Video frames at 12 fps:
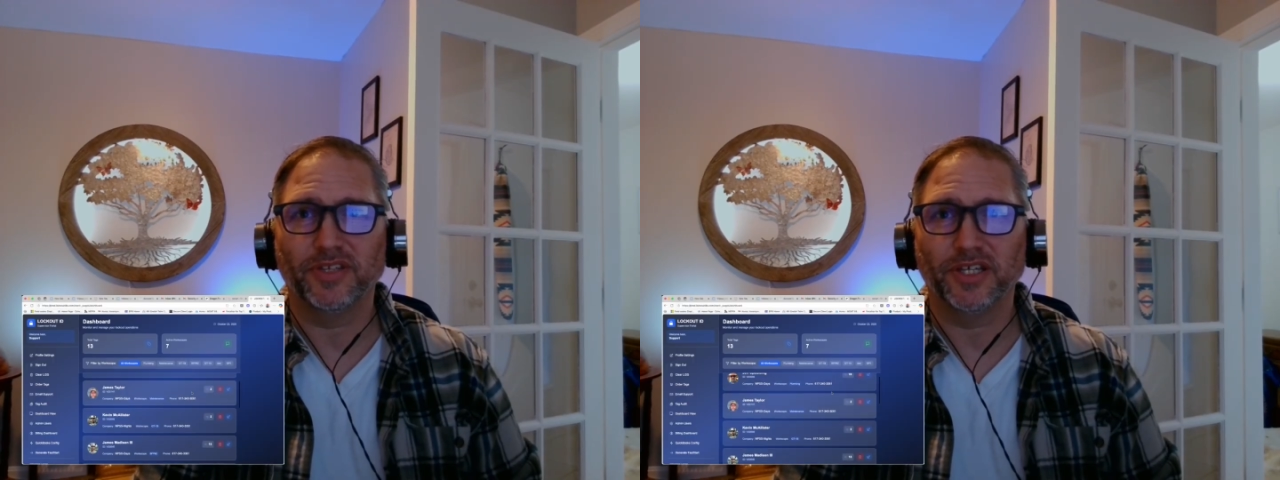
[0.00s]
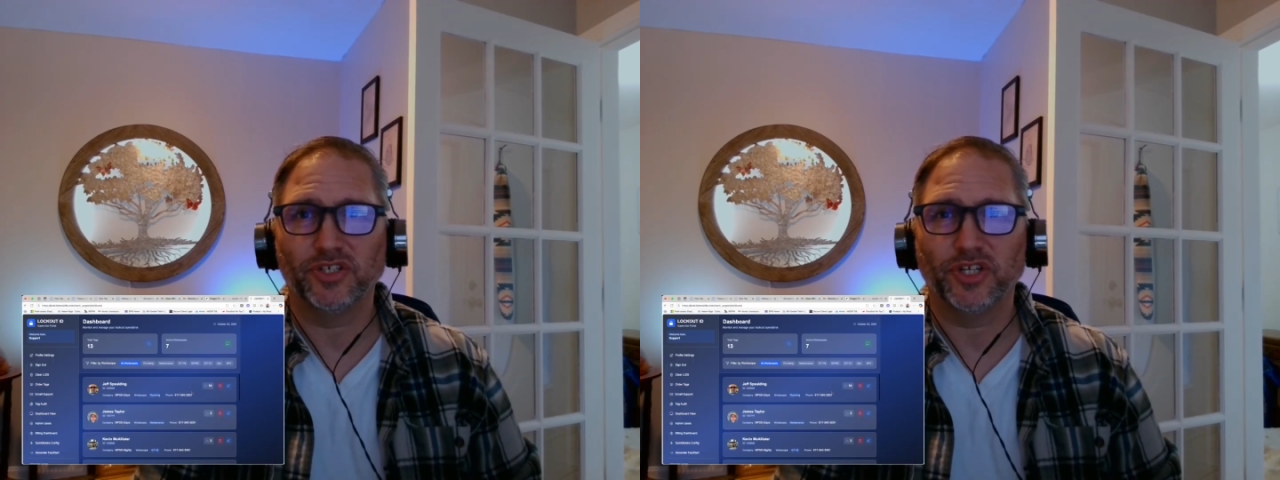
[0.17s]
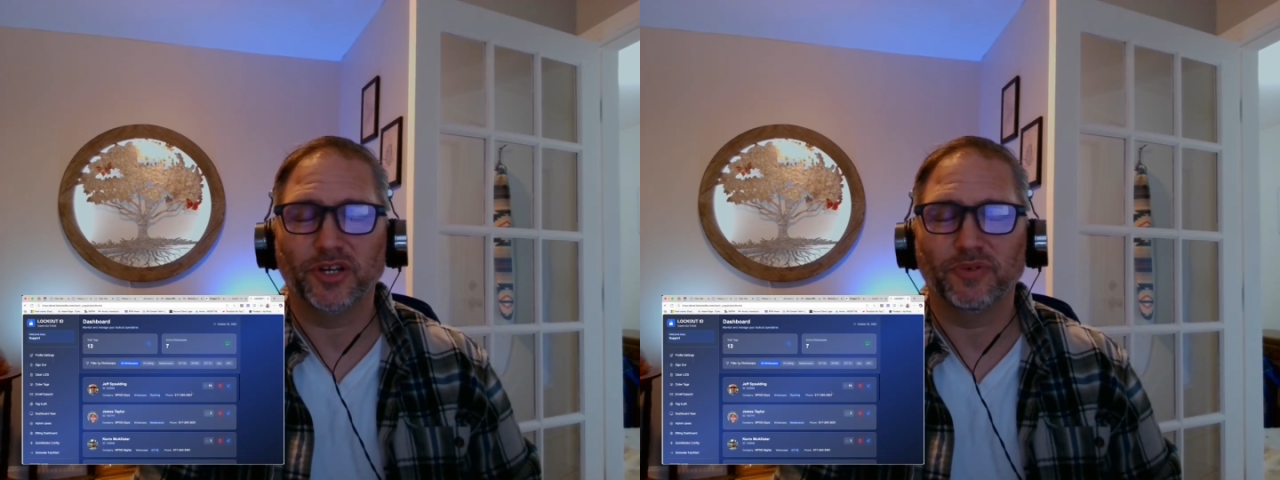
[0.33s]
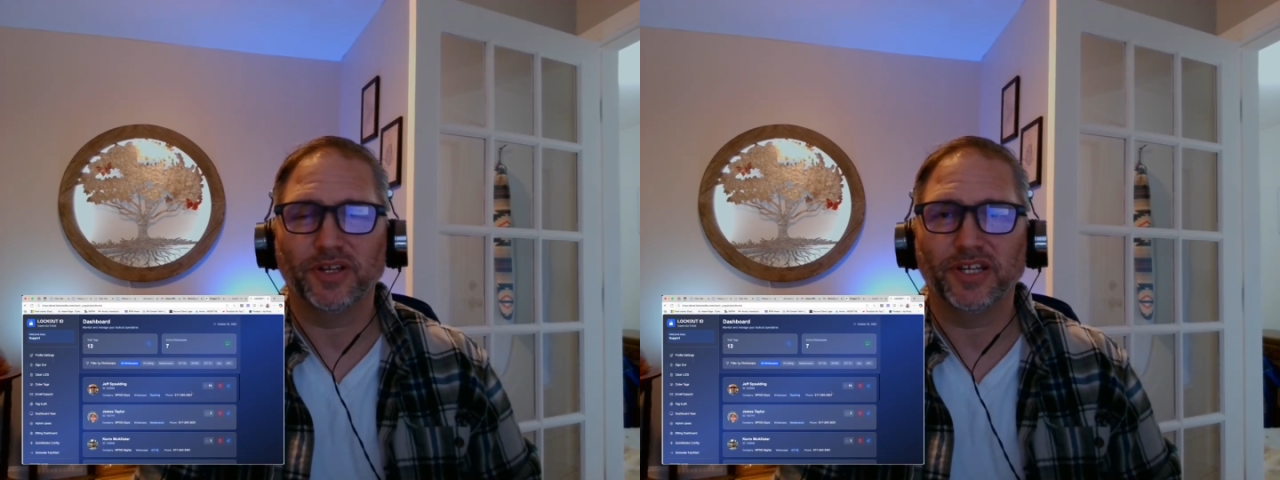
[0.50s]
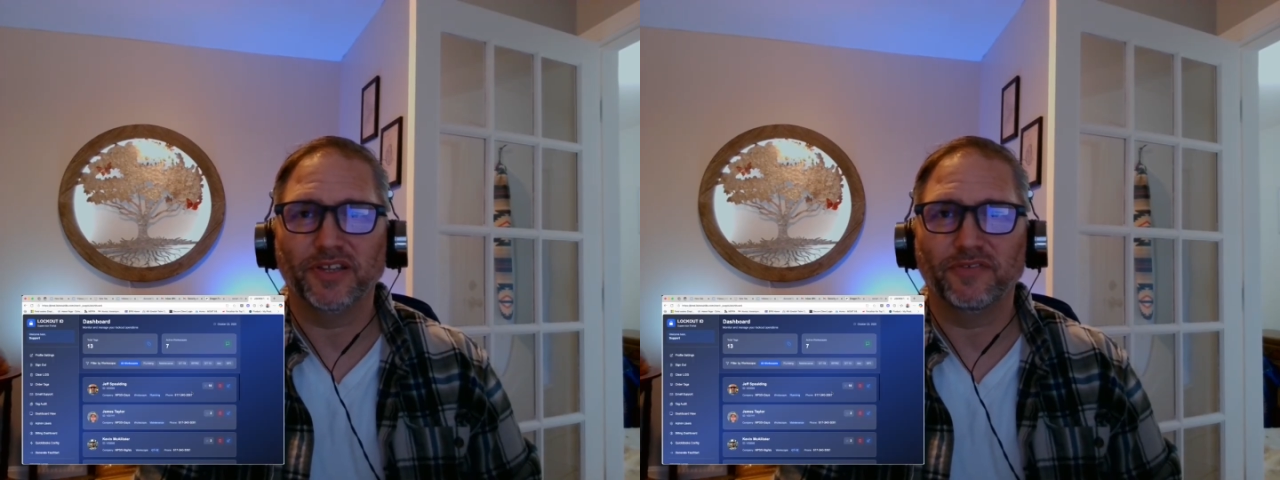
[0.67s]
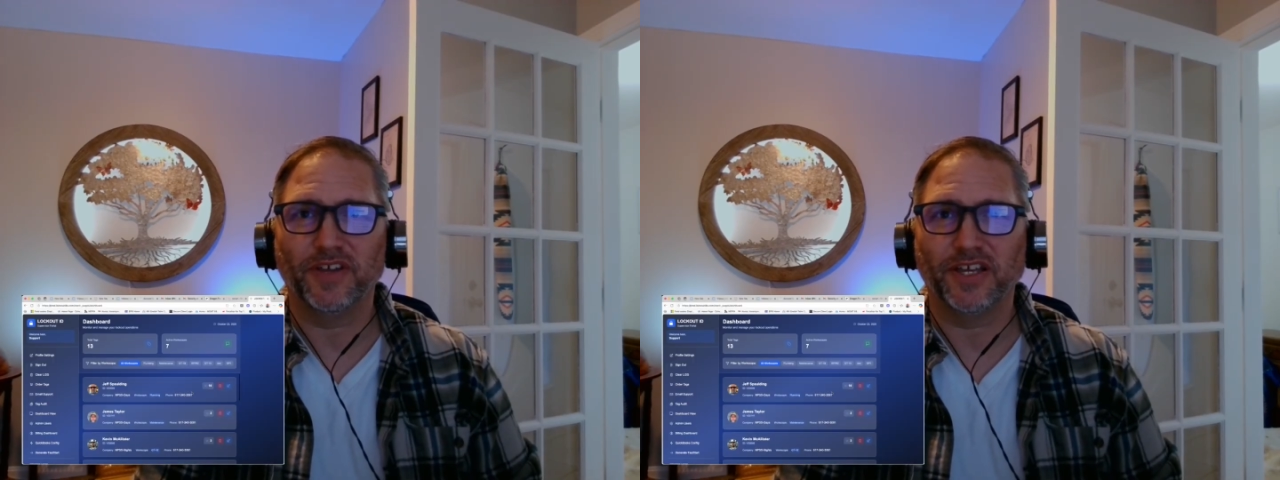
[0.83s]
that generated
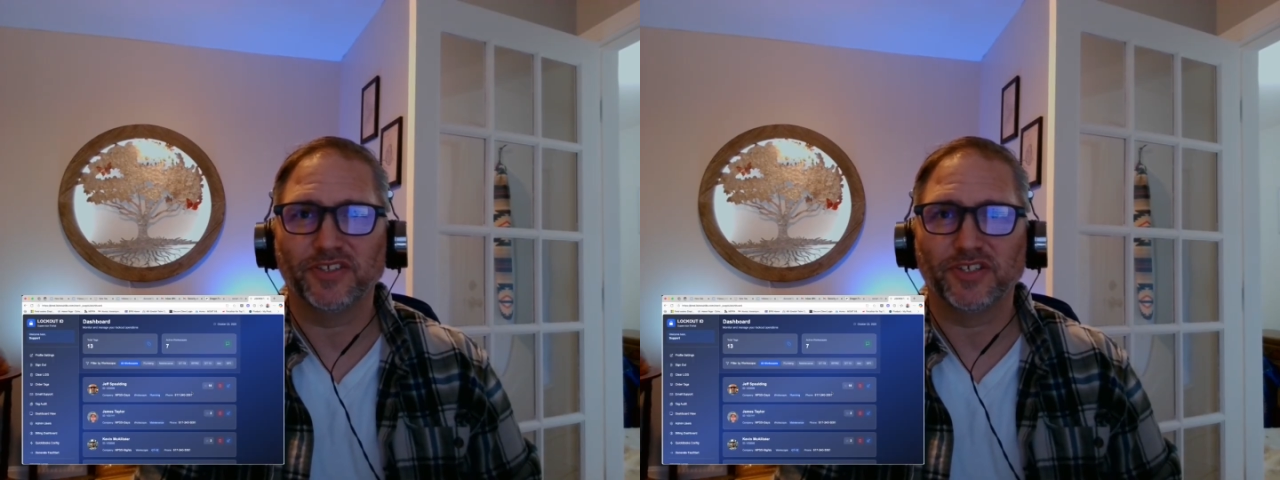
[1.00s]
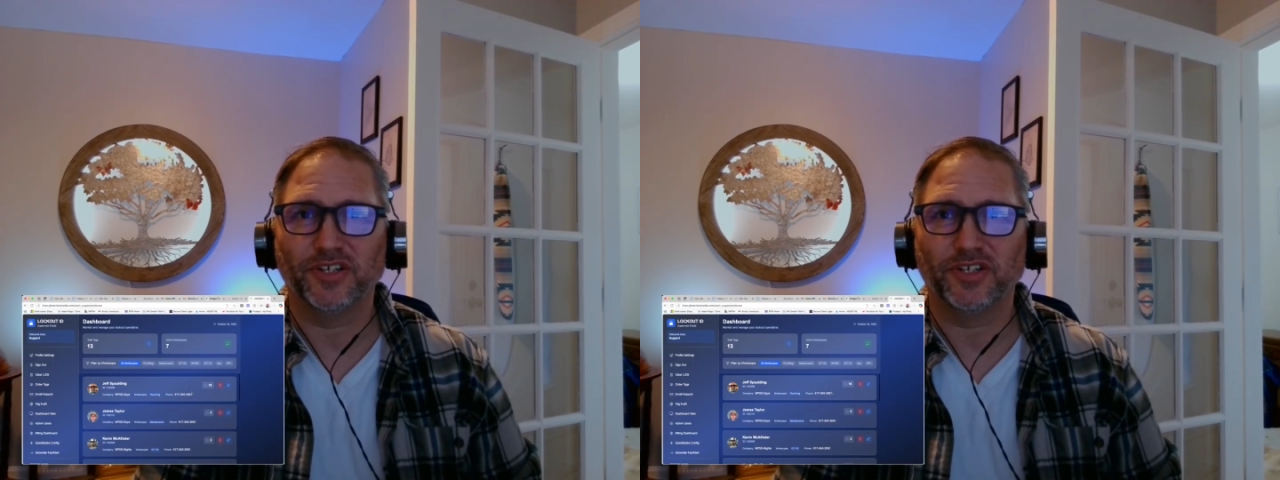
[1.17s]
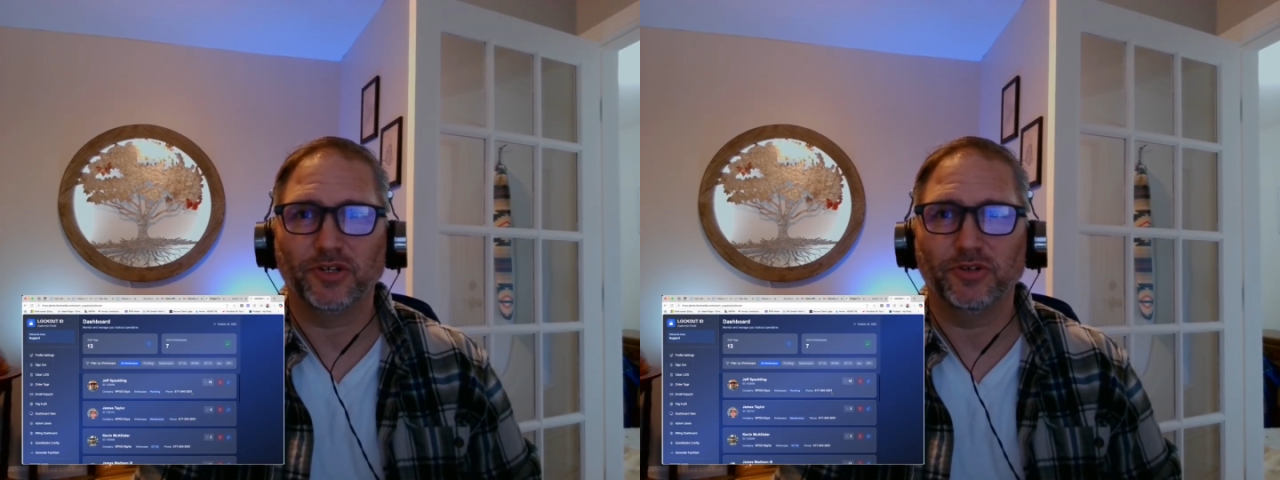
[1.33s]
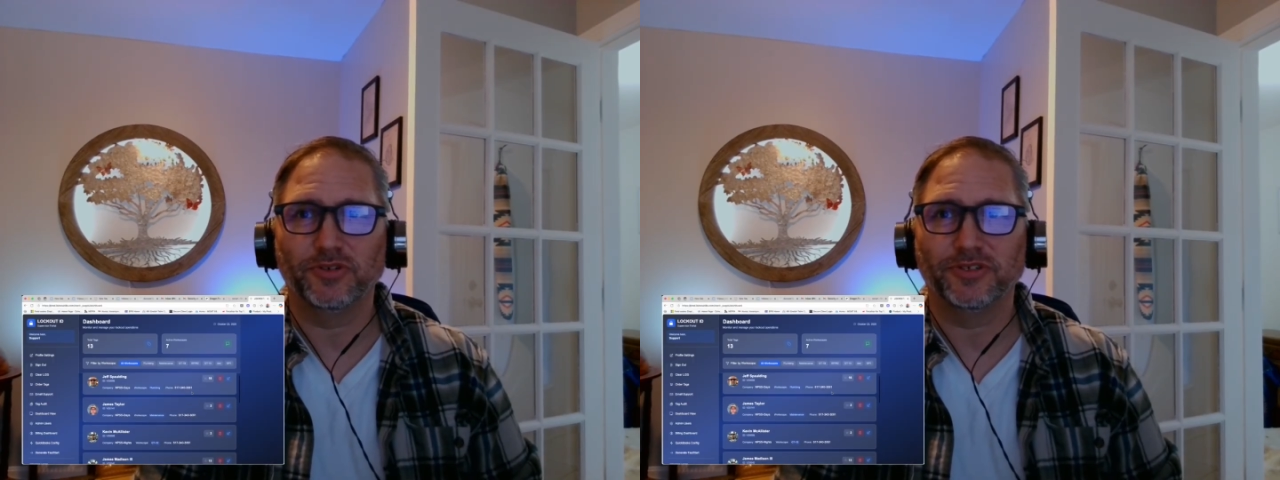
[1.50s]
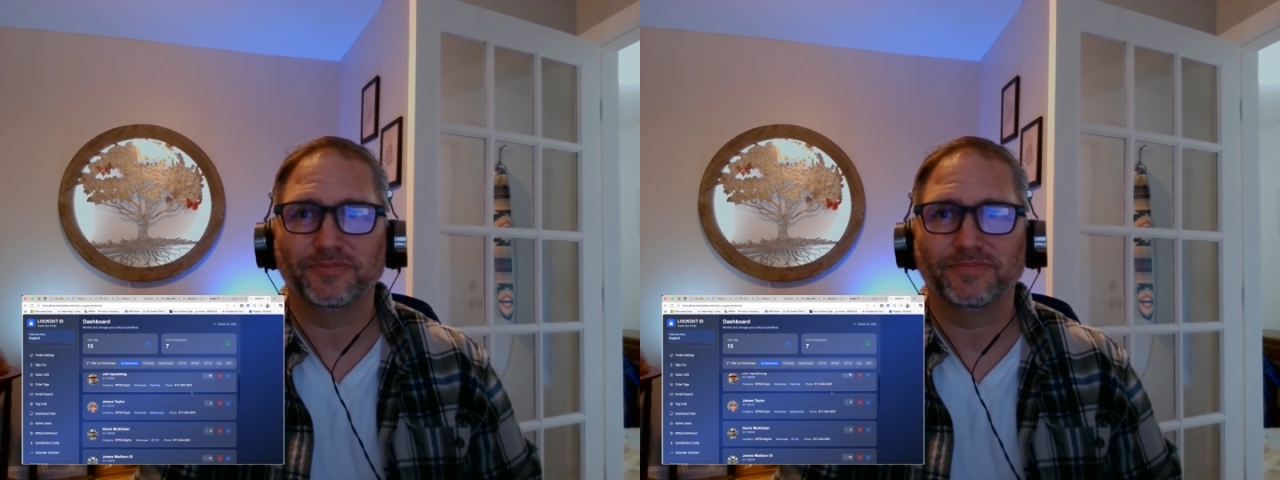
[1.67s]
the fast start code.